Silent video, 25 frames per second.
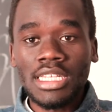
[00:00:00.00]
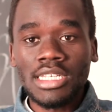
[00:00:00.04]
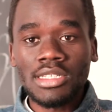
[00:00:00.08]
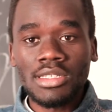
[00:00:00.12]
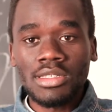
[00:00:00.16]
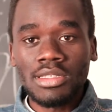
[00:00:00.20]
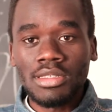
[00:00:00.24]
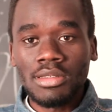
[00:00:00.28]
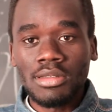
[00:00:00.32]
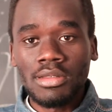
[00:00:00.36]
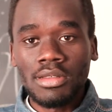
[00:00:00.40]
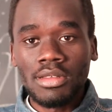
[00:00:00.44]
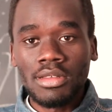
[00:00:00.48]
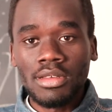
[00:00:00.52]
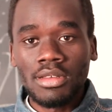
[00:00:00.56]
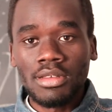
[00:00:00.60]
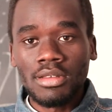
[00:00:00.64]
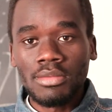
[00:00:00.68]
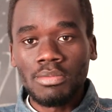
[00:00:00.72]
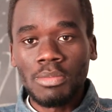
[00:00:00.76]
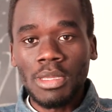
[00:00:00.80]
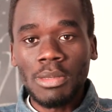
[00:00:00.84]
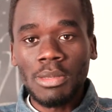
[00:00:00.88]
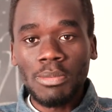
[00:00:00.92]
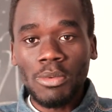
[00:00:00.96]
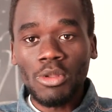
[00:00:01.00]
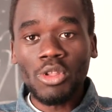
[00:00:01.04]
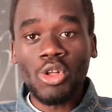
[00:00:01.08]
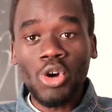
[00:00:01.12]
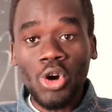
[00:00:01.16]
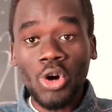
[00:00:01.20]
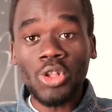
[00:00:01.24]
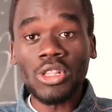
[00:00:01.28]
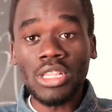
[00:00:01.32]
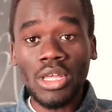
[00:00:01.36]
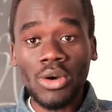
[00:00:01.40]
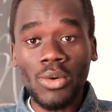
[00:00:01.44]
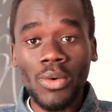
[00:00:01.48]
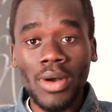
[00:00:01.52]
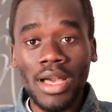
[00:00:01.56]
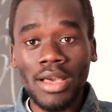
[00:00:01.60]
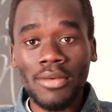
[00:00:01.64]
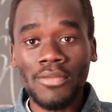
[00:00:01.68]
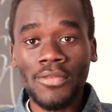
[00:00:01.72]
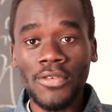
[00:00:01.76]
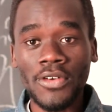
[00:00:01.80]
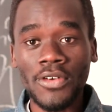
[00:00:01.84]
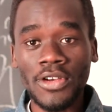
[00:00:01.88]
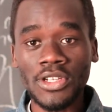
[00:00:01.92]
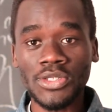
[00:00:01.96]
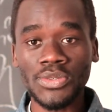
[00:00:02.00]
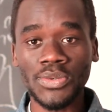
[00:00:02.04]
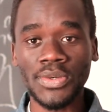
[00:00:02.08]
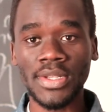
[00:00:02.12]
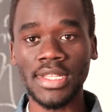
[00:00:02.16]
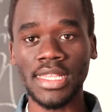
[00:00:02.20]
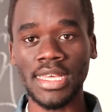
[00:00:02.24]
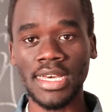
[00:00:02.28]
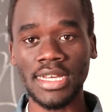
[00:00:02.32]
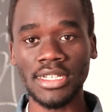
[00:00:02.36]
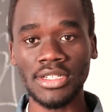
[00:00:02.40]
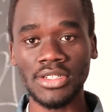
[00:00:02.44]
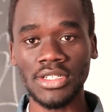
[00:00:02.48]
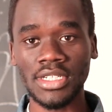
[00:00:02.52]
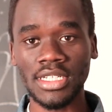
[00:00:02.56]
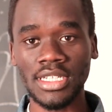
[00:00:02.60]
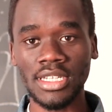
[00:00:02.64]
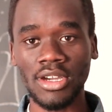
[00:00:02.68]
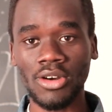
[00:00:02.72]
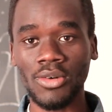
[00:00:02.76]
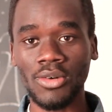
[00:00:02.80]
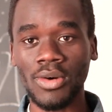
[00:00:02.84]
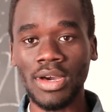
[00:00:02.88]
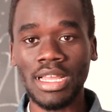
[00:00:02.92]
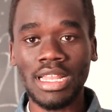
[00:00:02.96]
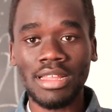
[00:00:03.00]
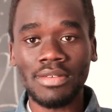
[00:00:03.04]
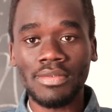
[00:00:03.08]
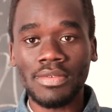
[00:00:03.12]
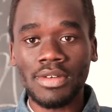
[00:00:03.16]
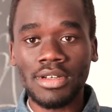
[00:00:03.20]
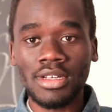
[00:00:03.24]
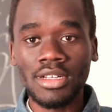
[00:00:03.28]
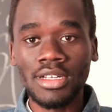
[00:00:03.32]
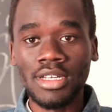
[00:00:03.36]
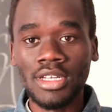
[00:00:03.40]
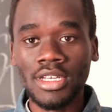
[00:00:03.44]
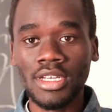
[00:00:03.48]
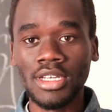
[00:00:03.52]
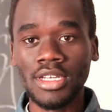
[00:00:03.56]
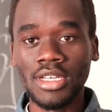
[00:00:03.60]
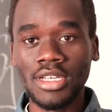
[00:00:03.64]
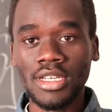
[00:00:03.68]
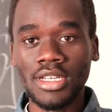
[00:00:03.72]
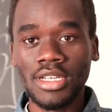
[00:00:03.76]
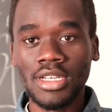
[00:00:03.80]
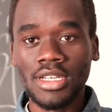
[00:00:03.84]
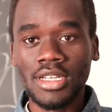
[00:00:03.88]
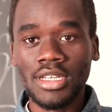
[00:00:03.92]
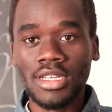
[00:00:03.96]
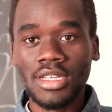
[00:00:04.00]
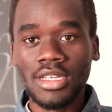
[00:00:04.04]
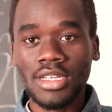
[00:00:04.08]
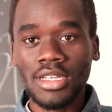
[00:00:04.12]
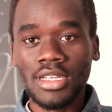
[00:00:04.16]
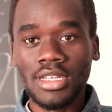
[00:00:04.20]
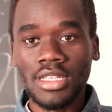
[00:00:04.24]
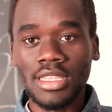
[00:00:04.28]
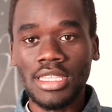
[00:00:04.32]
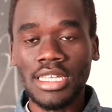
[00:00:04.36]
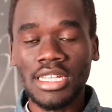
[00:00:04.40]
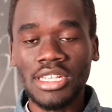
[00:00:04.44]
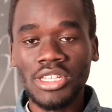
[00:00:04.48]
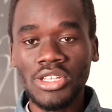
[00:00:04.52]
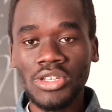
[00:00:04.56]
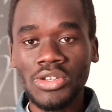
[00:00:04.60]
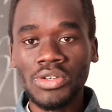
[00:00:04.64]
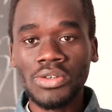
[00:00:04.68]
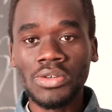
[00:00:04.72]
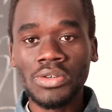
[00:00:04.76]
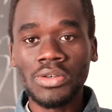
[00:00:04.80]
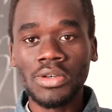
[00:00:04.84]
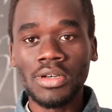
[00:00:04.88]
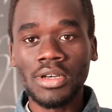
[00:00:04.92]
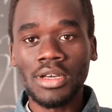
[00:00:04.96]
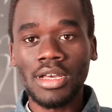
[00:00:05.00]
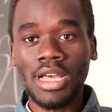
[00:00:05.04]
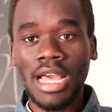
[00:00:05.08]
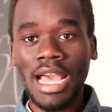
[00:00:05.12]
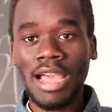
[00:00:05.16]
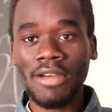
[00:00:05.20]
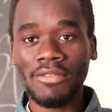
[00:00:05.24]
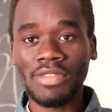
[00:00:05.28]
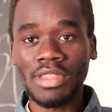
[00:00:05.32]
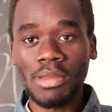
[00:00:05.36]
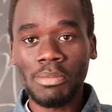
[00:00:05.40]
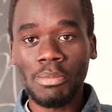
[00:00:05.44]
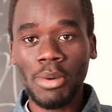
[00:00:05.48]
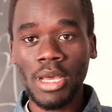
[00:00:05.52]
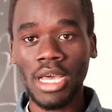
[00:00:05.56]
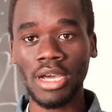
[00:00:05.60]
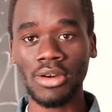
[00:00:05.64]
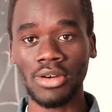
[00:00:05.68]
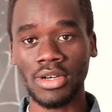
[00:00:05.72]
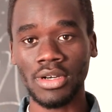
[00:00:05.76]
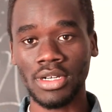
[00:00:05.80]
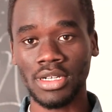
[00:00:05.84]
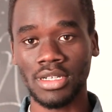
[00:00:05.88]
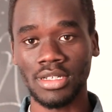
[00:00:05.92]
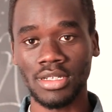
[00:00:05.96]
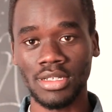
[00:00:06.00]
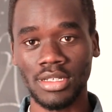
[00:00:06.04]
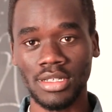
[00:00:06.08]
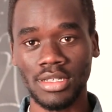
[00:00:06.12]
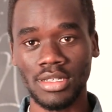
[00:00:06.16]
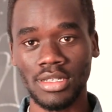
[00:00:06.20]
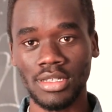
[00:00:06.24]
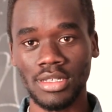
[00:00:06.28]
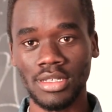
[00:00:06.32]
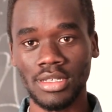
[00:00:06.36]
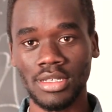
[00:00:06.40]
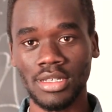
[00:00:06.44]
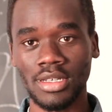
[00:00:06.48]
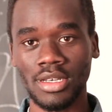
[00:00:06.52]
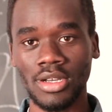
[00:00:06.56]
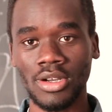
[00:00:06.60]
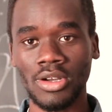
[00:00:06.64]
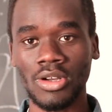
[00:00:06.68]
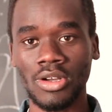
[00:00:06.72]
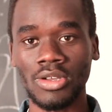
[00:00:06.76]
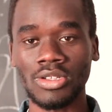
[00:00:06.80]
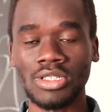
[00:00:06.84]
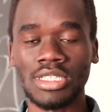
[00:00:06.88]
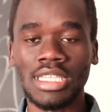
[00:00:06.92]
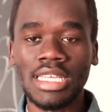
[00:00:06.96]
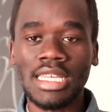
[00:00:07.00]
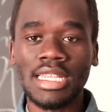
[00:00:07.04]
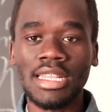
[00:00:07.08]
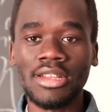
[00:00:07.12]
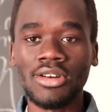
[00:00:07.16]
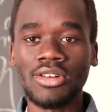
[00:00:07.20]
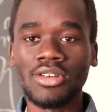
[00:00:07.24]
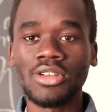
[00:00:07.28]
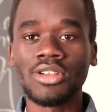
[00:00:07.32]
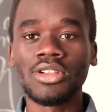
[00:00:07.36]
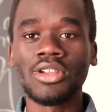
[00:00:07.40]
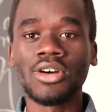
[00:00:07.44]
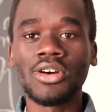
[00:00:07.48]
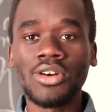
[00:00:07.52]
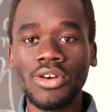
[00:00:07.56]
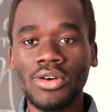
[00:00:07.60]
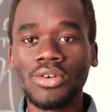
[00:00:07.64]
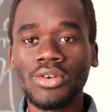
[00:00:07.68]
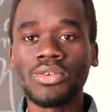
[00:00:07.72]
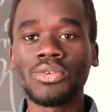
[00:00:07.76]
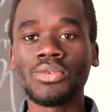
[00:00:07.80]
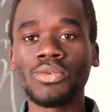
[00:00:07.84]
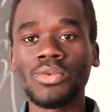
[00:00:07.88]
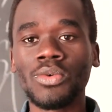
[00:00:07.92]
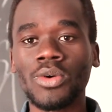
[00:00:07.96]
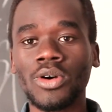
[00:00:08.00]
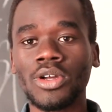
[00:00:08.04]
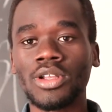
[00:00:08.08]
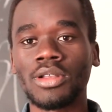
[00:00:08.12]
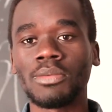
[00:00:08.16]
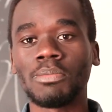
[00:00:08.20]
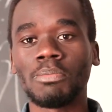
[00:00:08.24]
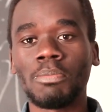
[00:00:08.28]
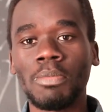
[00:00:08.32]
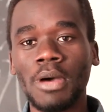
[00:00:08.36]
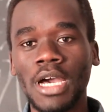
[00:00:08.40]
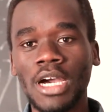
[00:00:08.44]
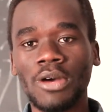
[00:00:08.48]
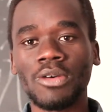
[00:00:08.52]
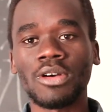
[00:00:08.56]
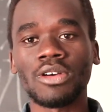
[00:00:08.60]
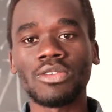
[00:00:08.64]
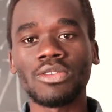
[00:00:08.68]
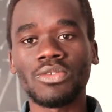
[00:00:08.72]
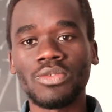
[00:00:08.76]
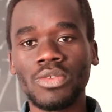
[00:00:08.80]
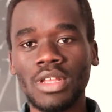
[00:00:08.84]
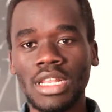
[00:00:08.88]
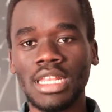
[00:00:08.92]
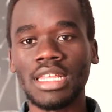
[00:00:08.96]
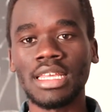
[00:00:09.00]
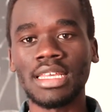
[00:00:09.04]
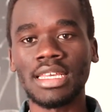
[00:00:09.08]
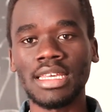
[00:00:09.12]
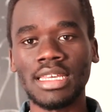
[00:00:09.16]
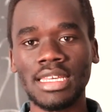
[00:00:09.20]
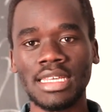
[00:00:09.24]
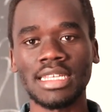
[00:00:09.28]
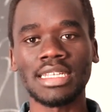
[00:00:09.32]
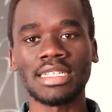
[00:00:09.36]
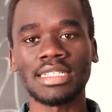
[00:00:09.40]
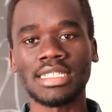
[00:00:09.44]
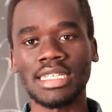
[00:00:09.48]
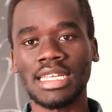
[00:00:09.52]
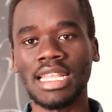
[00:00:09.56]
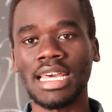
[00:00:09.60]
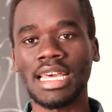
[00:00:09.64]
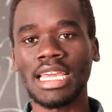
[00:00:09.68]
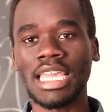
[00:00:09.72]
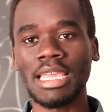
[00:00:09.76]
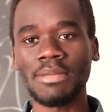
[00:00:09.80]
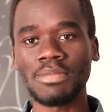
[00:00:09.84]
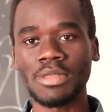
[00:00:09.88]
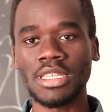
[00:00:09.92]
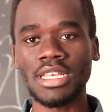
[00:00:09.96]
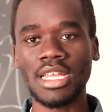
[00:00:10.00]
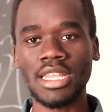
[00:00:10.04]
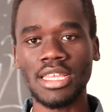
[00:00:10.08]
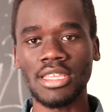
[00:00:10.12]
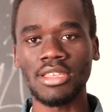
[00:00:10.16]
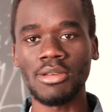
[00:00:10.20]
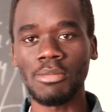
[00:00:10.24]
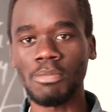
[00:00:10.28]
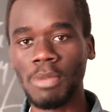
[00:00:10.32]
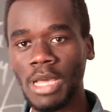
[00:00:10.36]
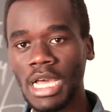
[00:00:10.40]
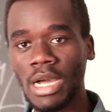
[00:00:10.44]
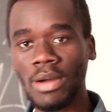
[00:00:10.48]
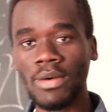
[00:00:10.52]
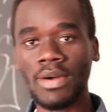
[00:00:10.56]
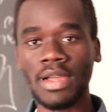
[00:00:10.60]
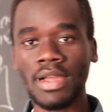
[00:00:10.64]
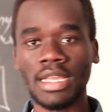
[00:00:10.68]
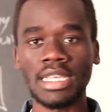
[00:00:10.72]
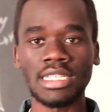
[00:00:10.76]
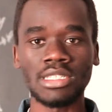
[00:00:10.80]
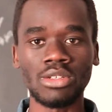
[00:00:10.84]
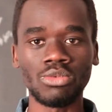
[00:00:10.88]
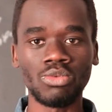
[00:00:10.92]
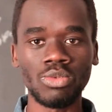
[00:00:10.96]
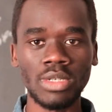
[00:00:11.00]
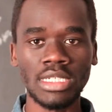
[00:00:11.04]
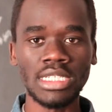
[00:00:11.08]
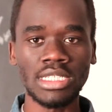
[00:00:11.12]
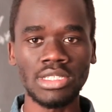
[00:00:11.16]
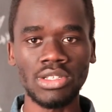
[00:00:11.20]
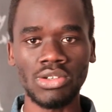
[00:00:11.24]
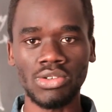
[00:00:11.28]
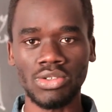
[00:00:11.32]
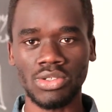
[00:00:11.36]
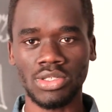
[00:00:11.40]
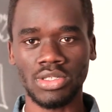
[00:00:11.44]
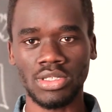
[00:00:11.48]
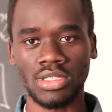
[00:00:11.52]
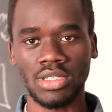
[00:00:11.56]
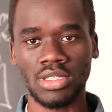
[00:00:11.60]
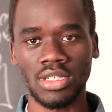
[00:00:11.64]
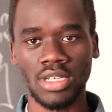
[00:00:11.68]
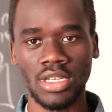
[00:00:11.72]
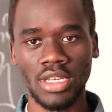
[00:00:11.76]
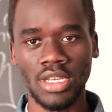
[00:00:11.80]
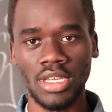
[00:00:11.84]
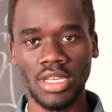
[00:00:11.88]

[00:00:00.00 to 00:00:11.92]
these people call the first world country or whatever, then you have the power. Because they don't know what power really is. And I keep telling you, power is resource,